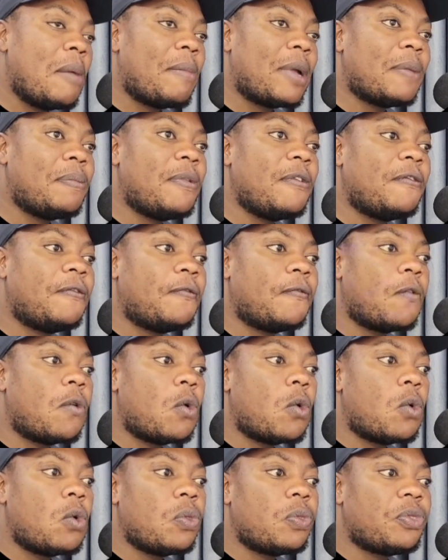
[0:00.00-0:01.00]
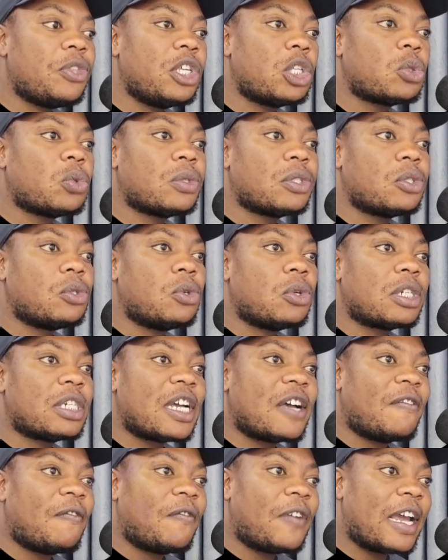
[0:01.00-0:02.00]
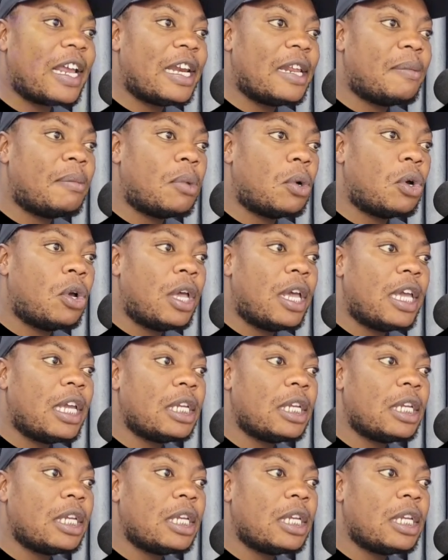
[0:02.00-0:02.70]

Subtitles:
but before this was not available.